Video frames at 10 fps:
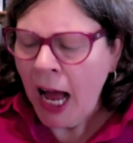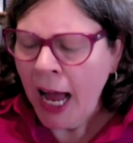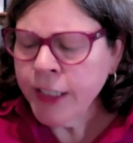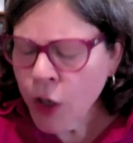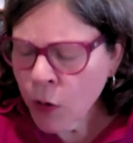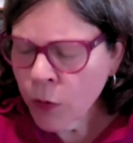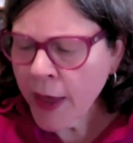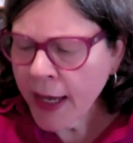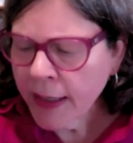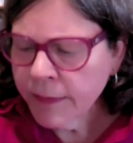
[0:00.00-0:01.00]
I know
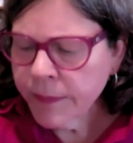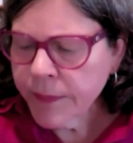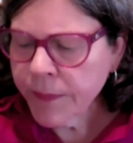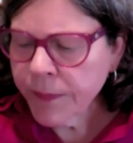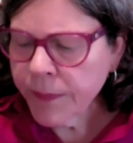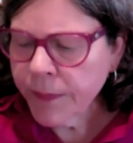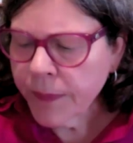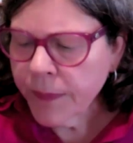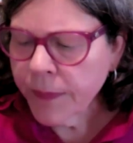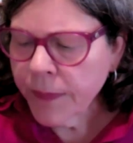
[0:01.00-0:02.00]
that
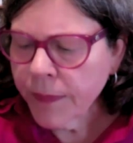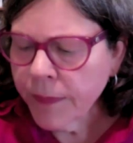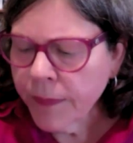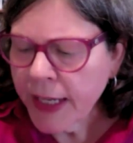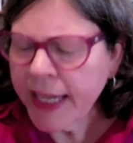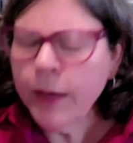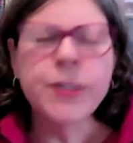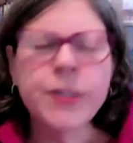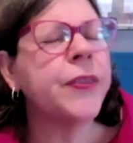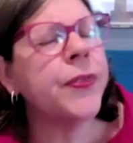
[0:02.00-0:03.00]
he
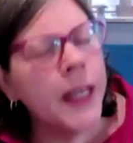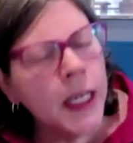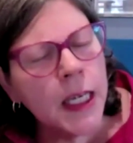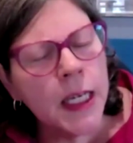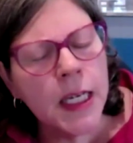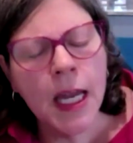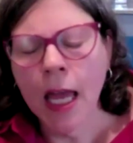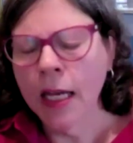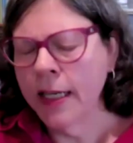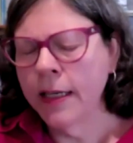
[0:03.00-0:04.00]
was thinking
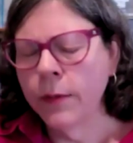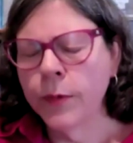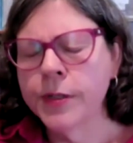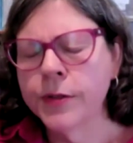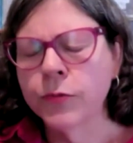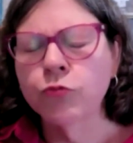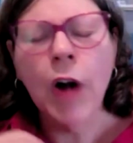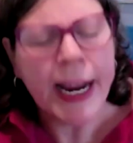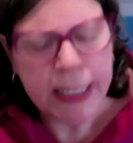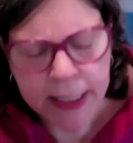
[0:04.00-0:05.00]
and he was
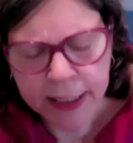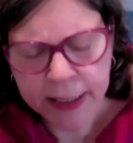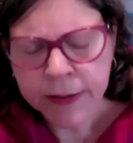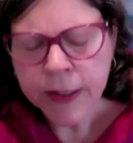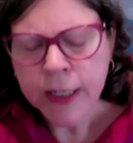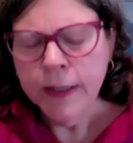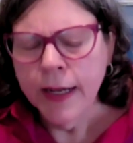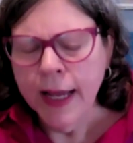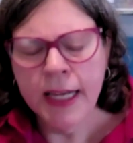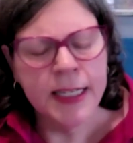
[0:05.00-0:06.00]
writing
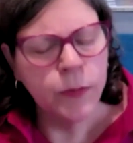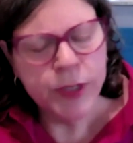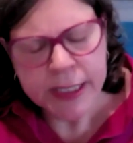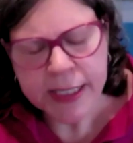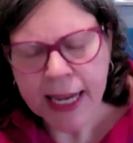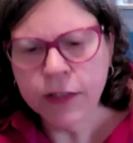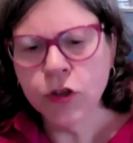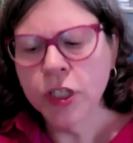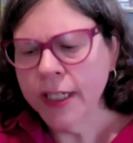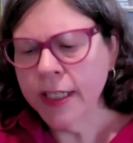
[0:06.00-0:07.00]
and he was
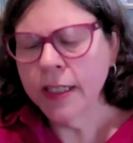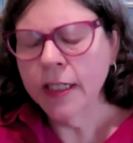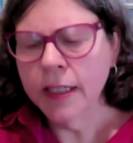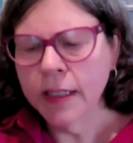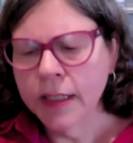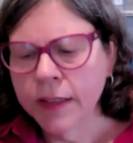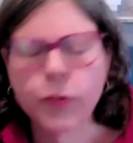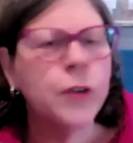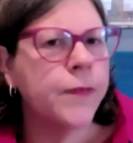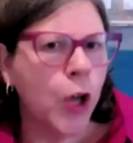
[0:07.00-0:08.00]
sketching
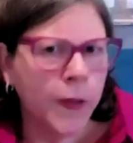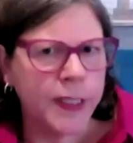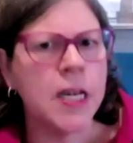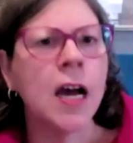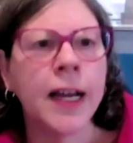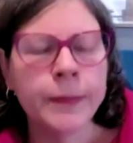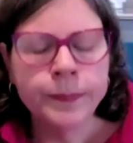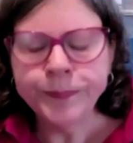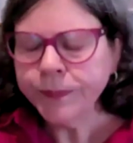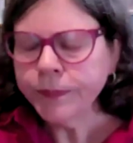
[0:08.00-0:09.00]
sort of all the time.